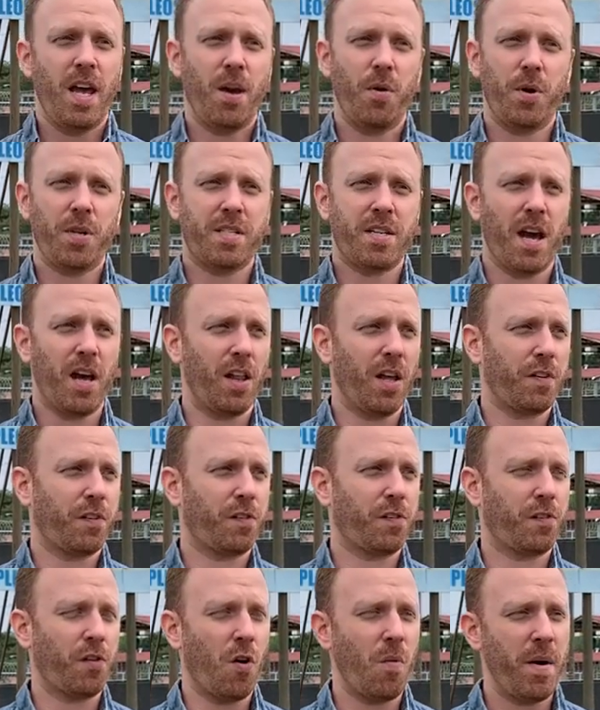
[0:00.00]
It would tell us
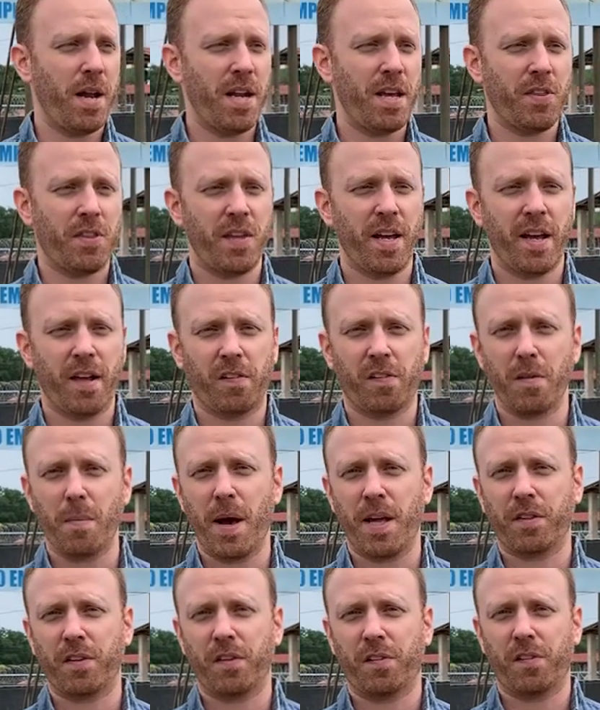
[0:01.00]
so many things
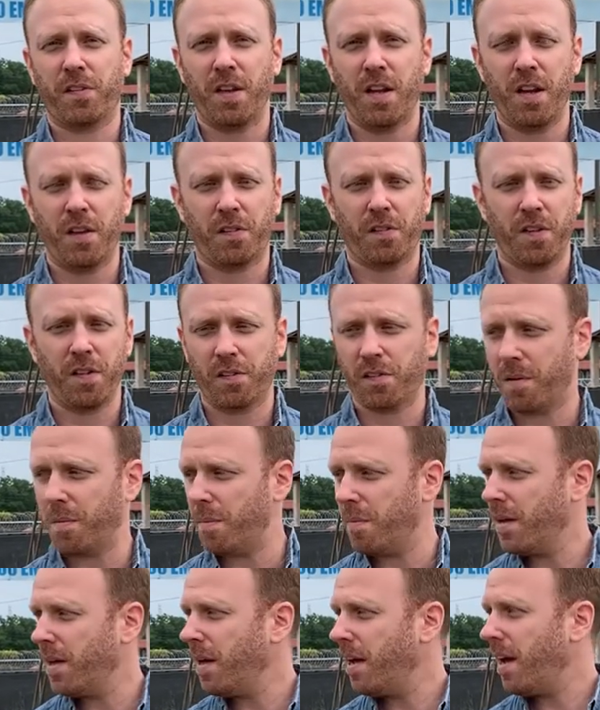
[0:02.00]
about the
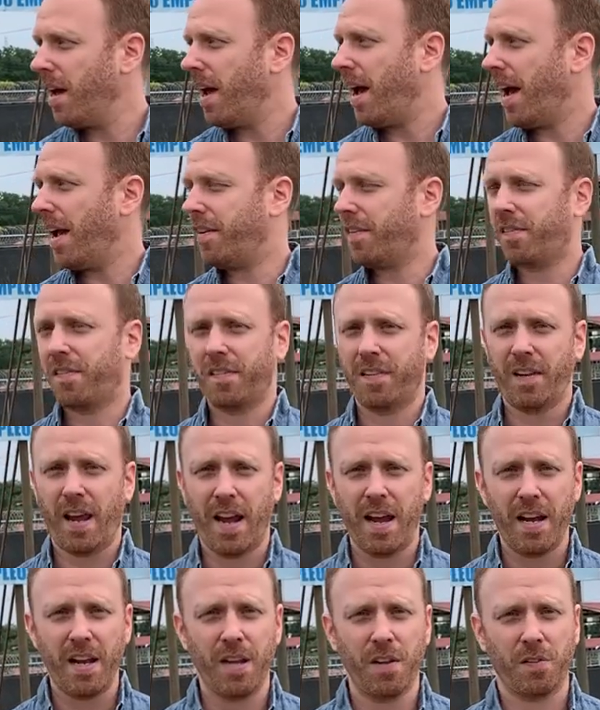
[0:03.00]
cynicism and
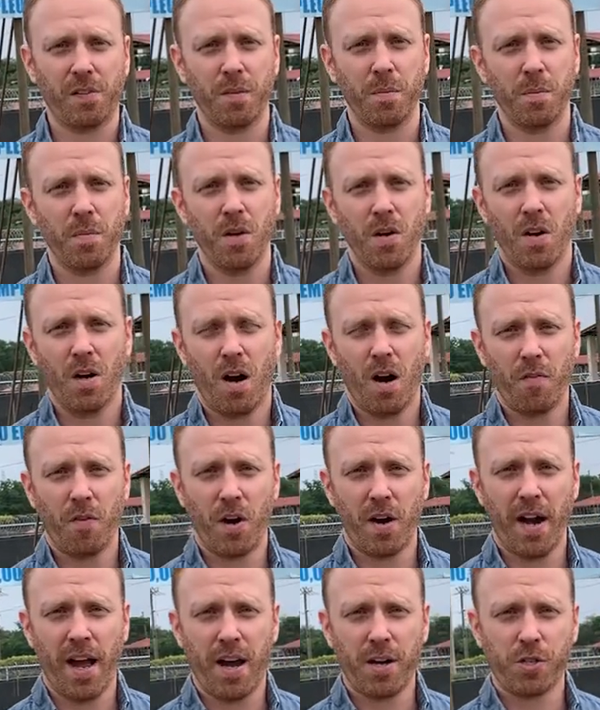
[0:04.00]
sadism of
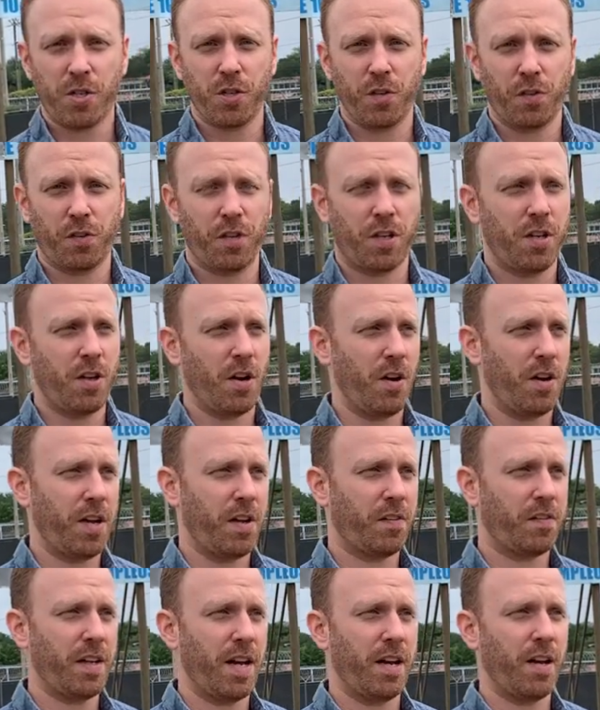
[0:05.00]
our national
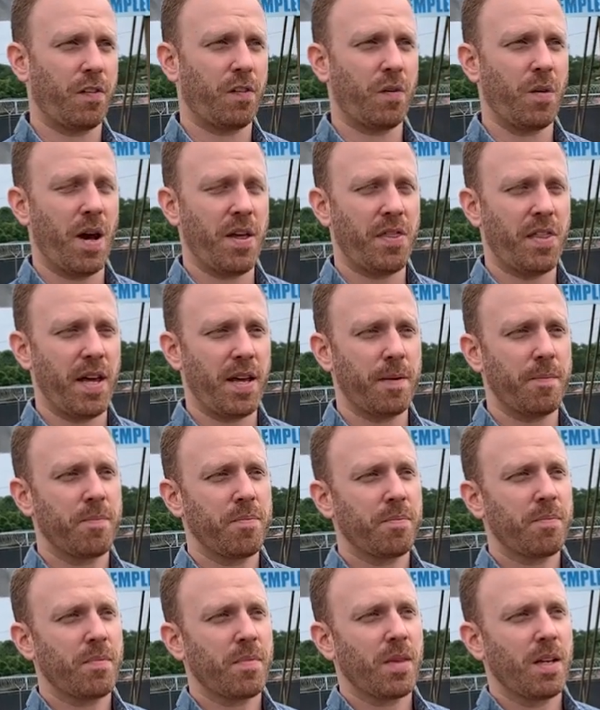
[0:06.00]
security state. And so I think
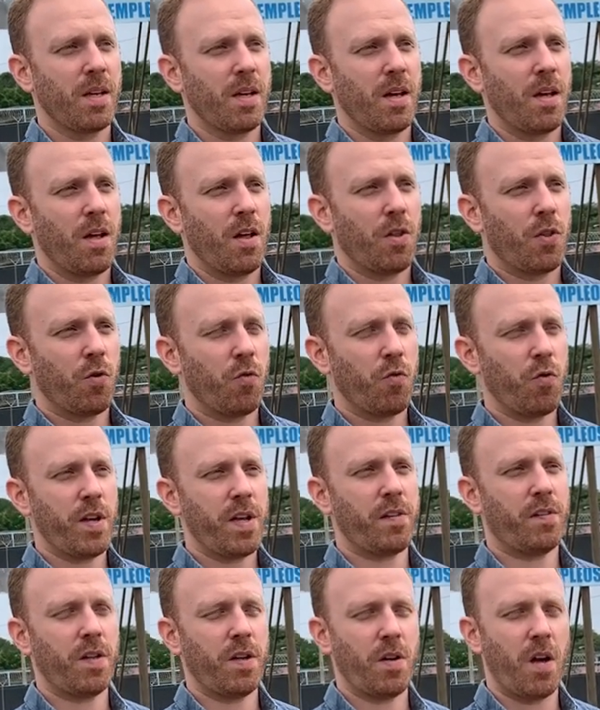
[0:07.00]
the
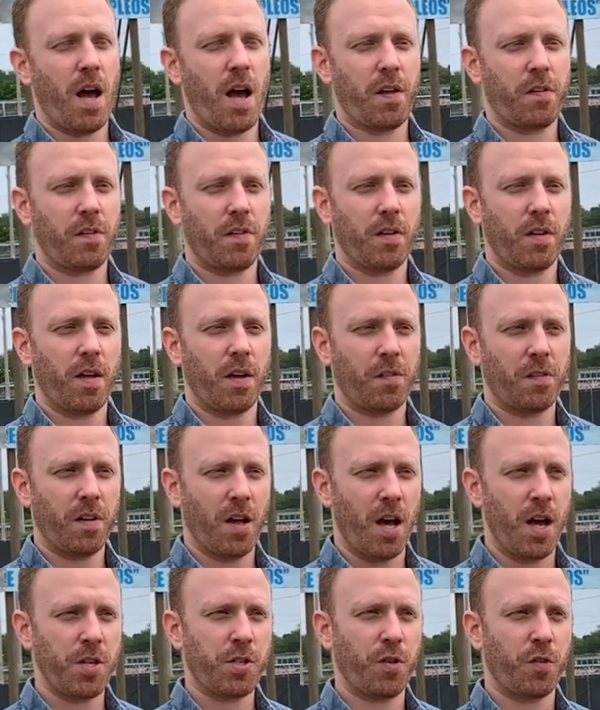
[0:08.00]
reason
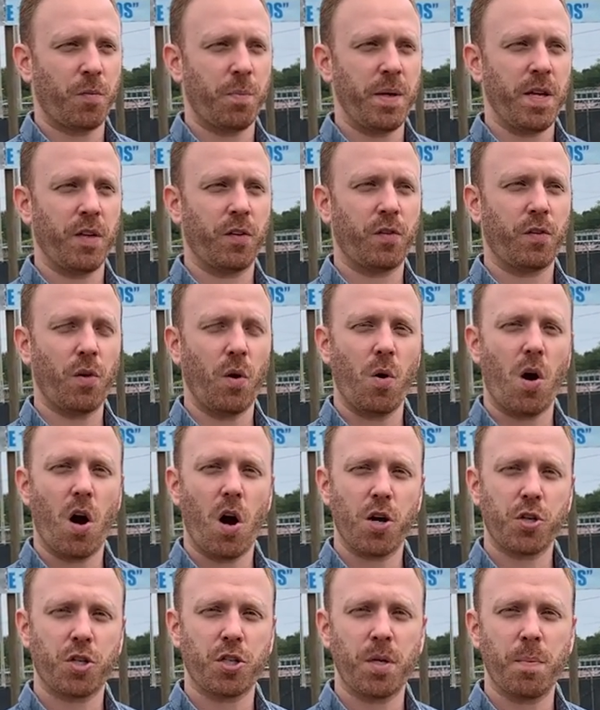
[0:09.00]
Assange is being so
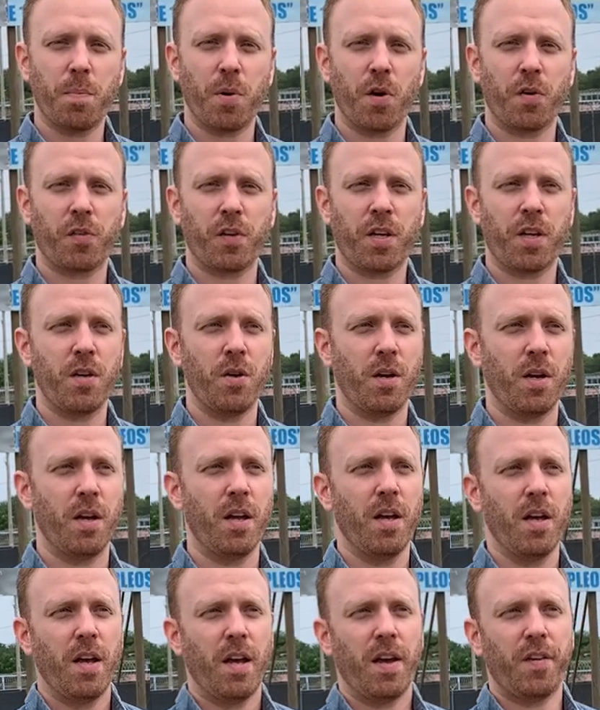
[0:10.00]
harshly persecuted
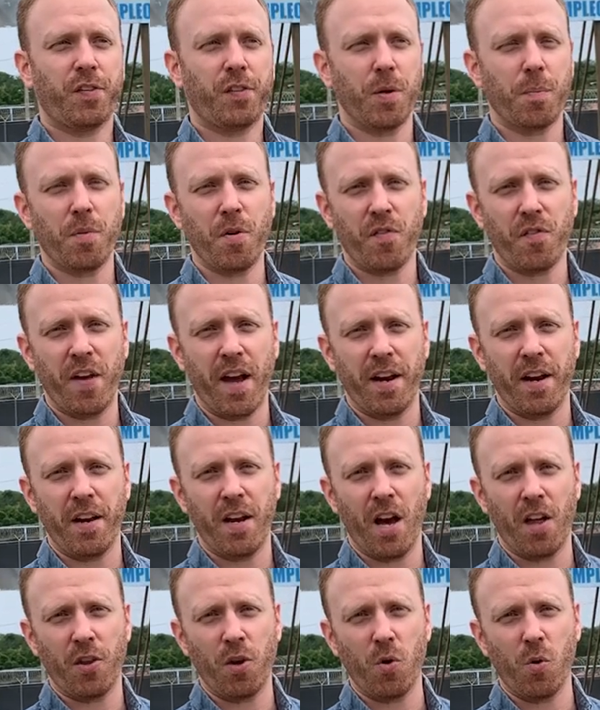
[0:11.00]
is to prevent
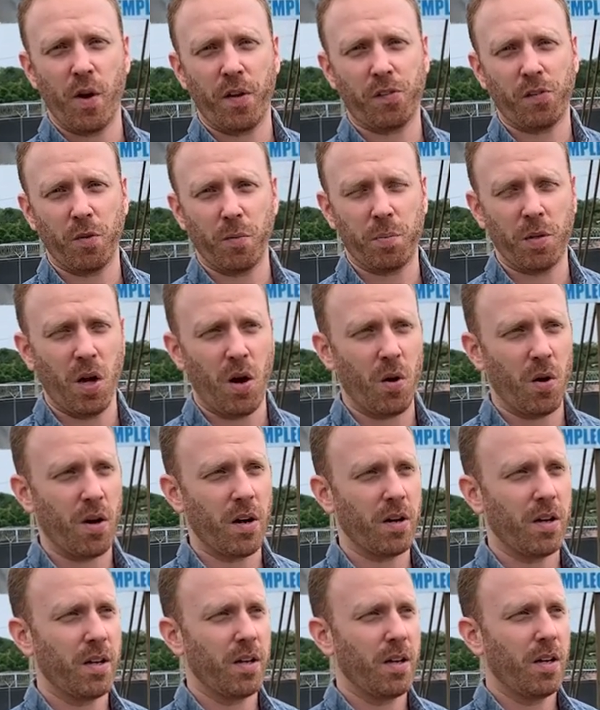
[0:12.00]
another
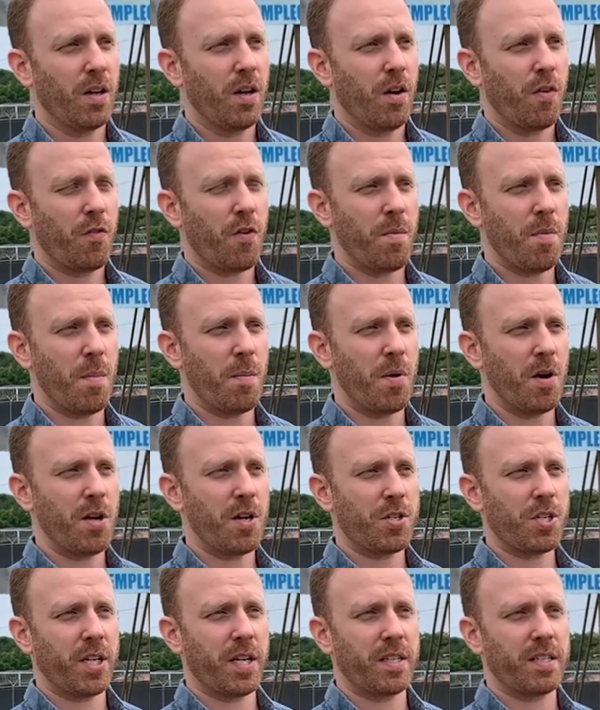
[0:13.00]
whistleblower from
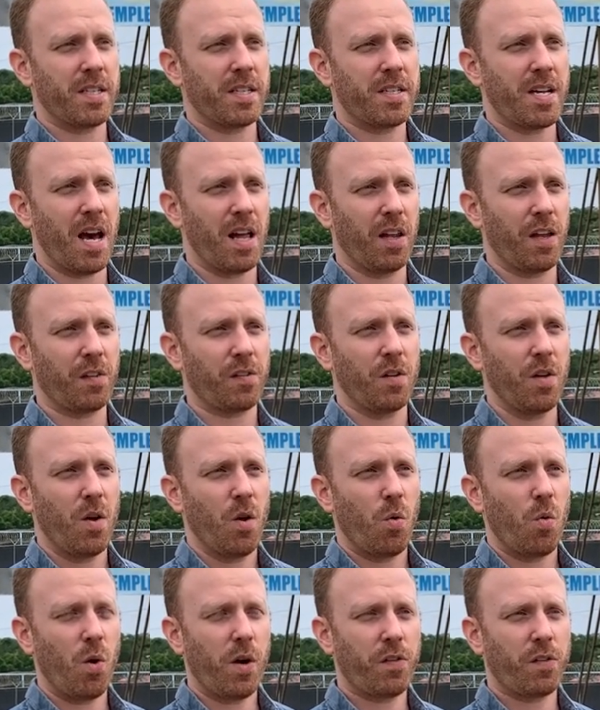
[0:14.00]
emerging to tell us
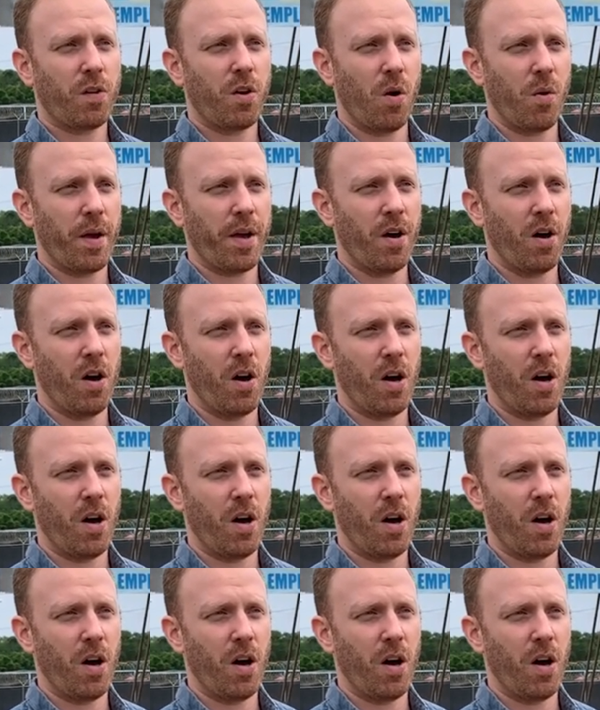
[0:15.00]
what's going